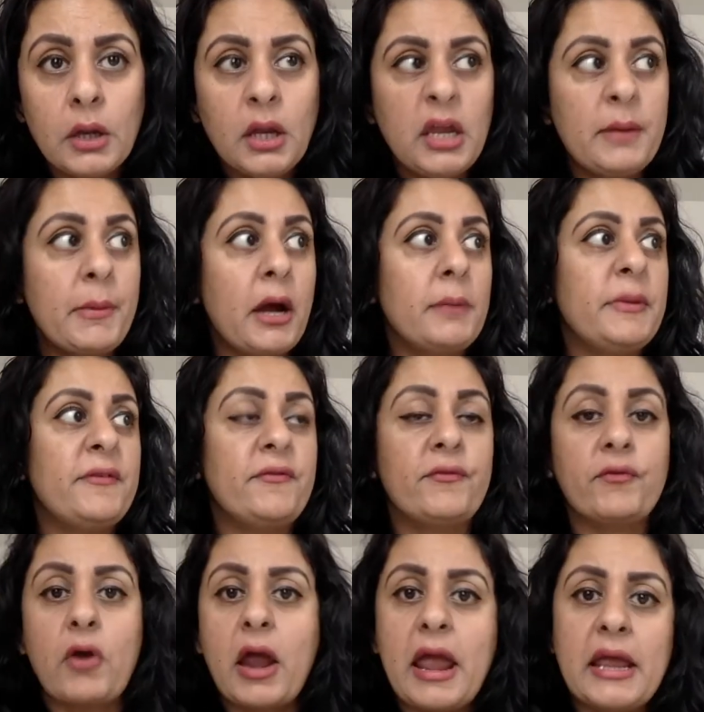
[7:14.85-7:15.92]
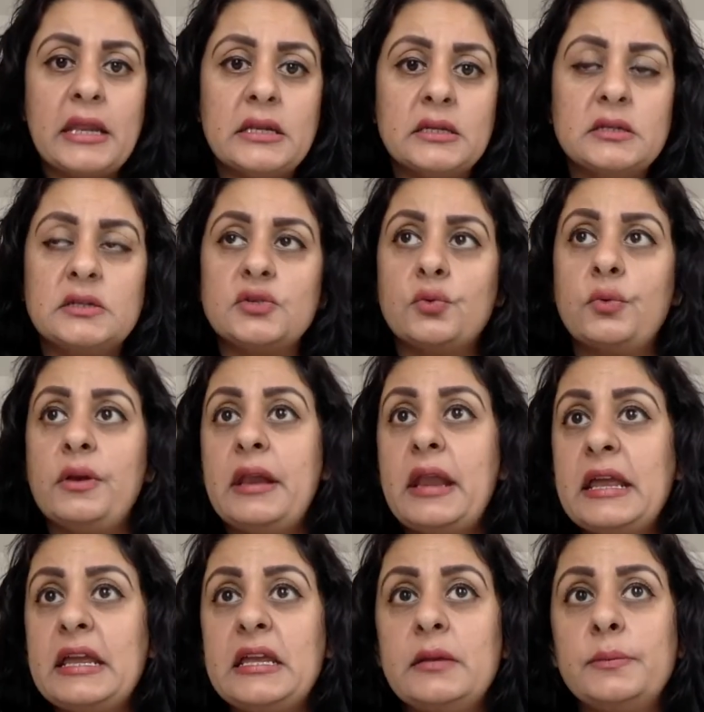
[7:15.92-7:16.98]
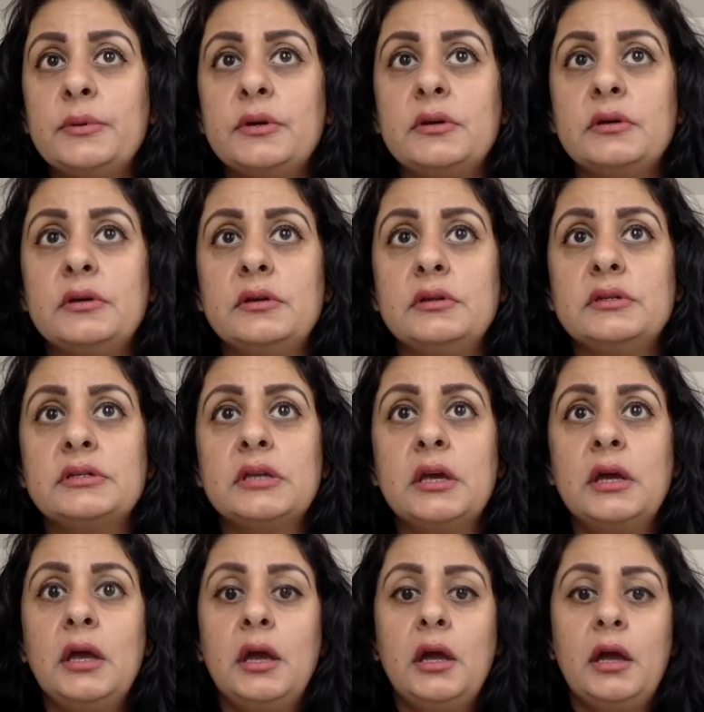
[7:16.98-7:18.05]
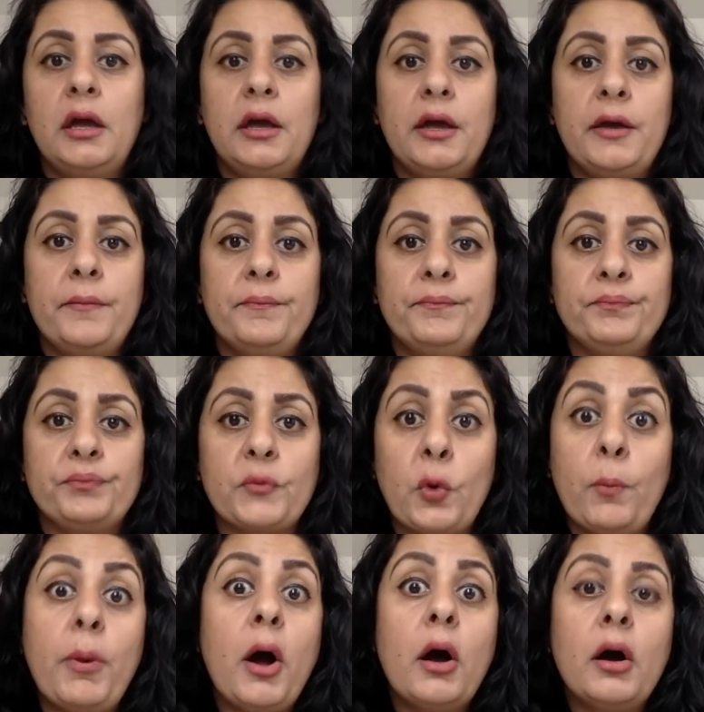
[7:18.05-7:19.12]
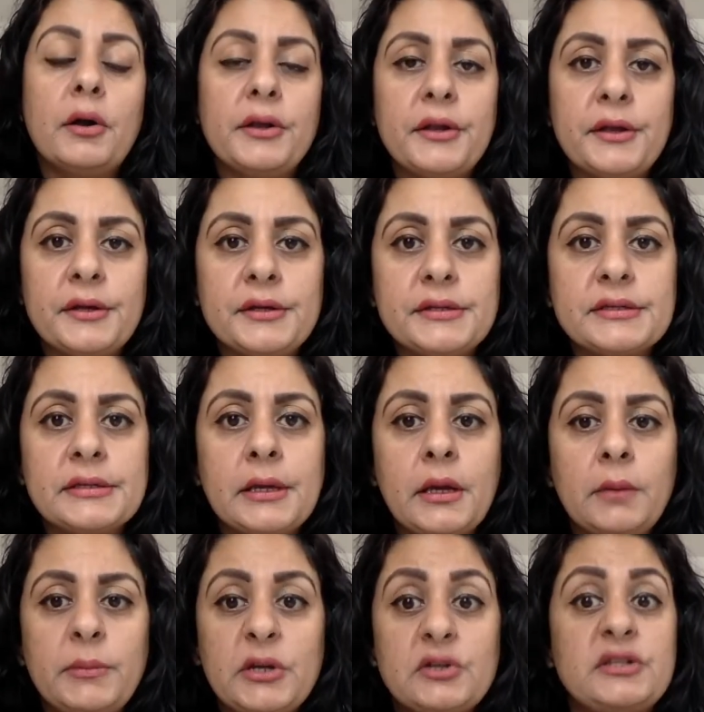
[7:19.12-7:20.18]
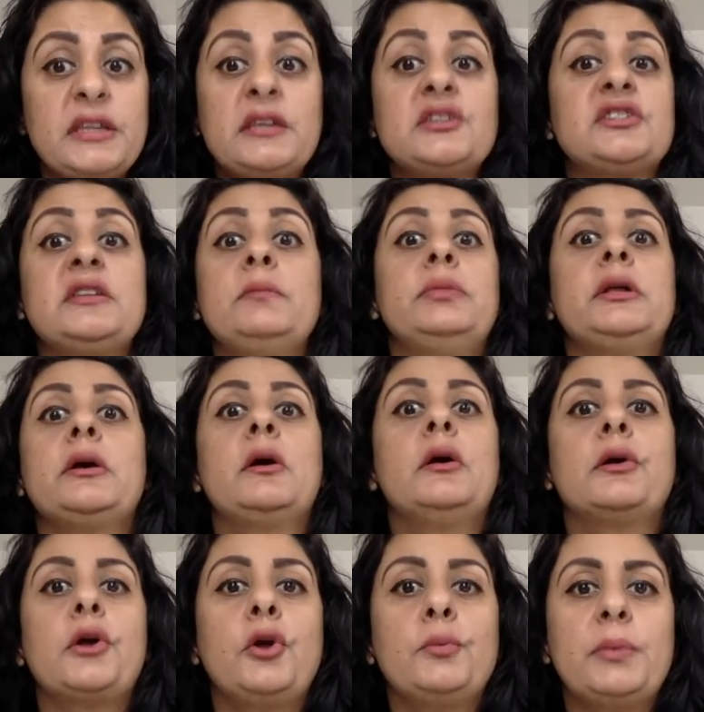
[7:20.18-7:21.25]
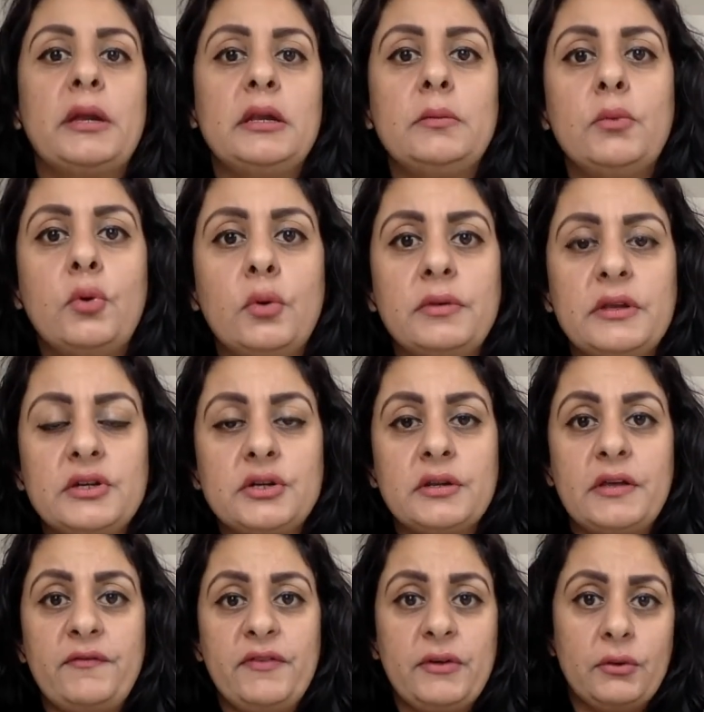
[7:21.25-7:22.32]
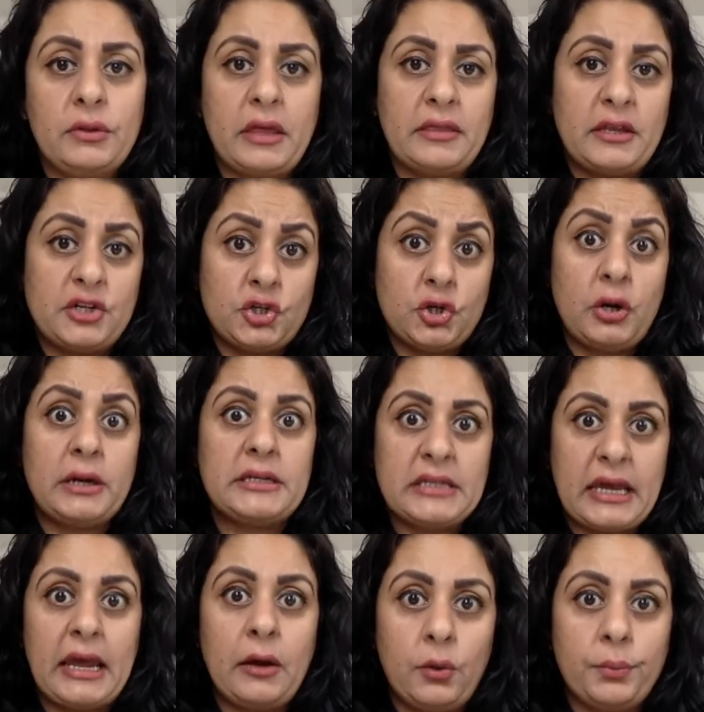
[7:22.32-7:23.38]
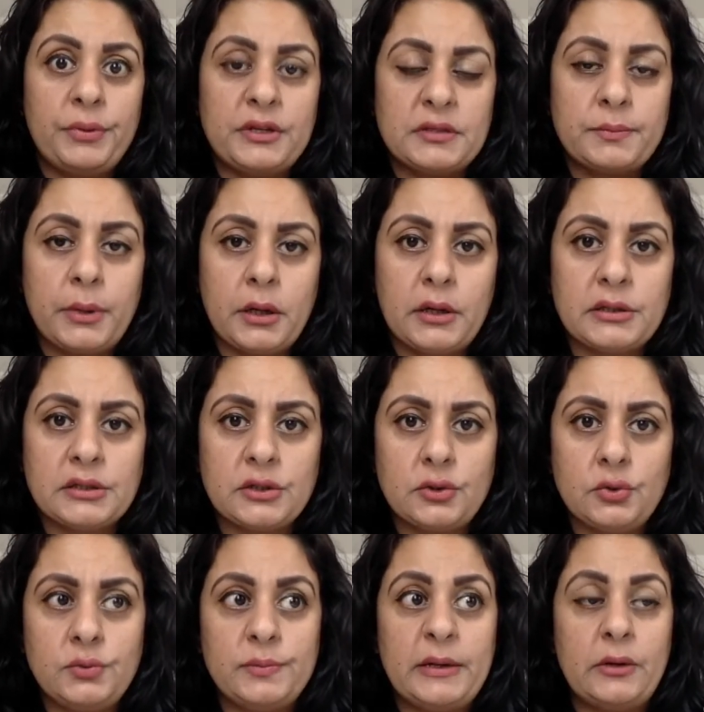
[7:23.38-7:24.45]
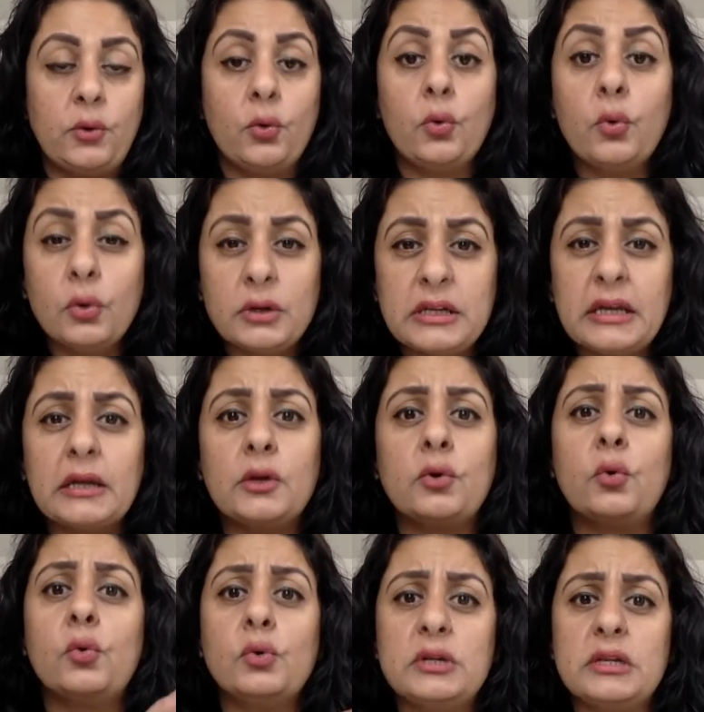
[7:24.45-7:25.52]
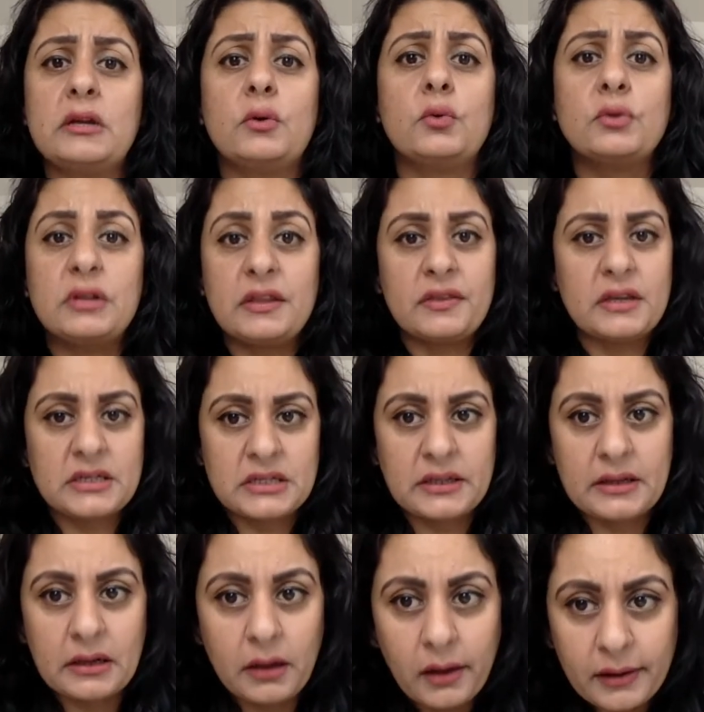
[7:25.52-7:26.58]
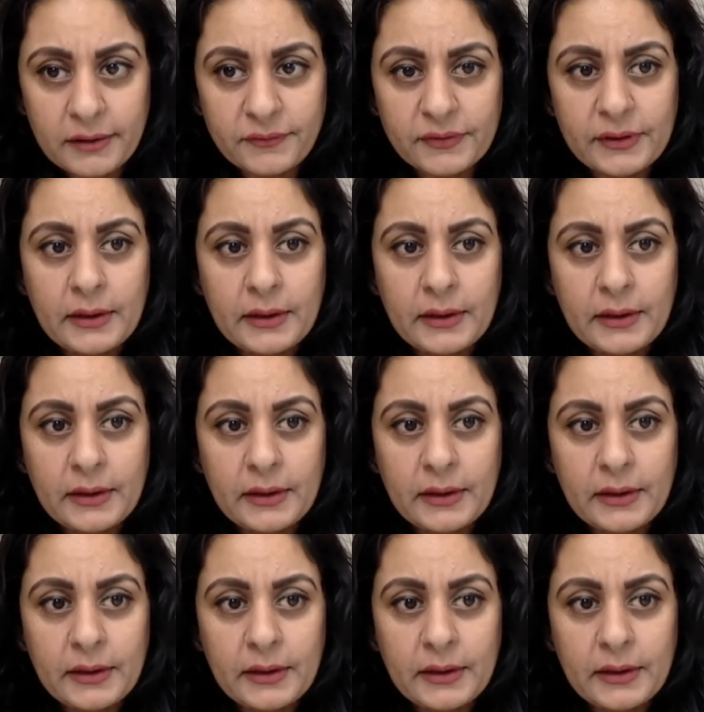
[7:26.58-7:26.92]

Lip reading: It might be friends or neighbours or partners, because they simply can't cope anymore, and they feel that they're trying to help this person who's been hoarding things in their life.